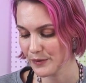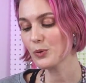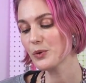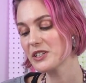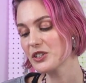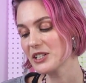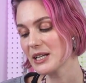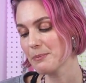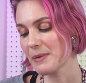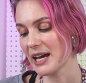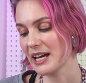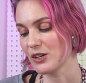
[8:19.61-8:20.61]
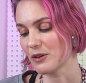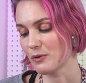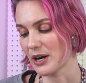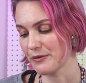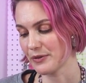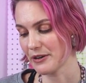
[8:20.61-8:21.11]
Originally made of
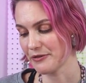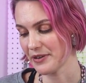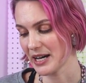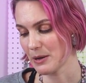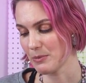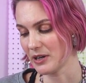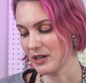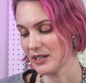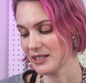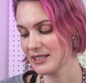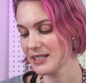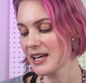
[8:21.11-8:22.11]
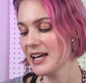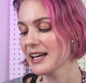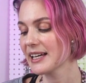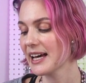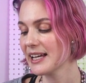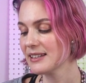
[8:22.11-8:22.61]
raffia fibers,
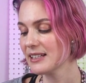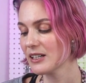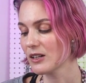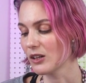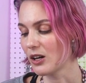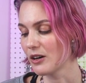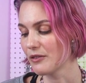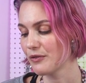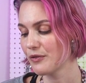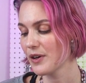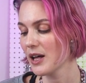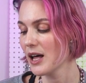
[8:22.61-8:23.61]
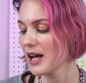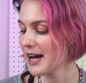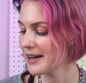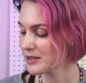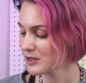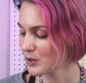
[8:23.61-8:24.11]
kente cloth,
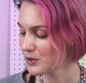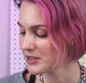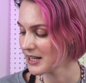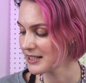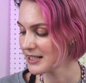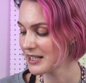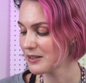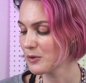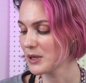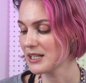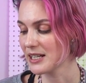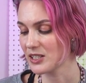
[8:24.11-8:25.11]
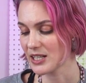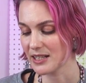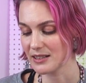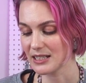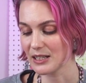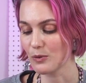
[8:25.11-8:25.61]
associated with
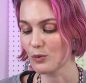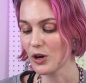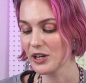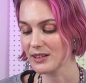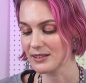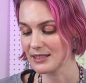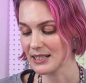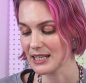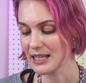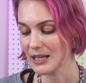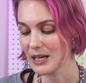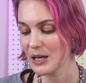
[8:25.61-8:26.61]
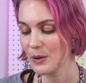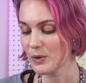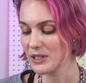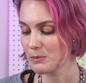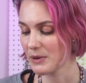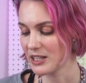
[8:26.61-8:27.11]
Ashanti royalty,
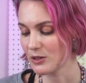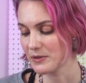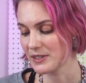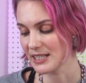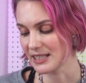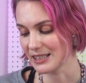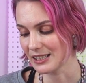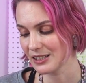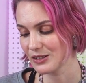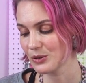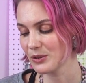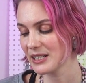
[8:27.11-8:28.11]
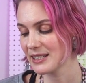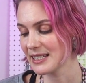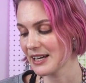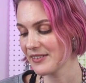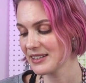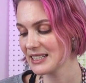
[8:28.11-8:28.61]
was made of silk during the
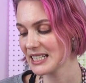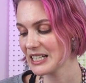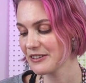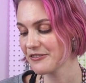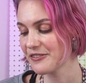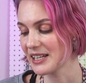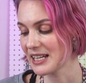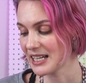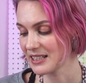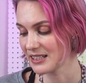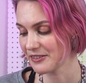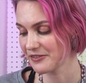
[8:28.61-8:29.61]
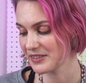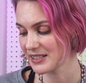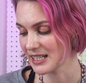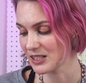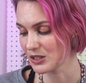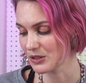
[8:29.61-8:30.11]
17th and 18th
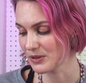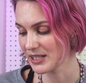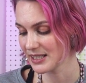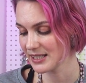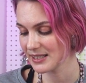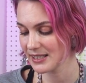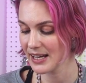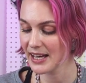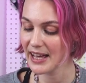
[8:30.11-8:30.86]
centuries.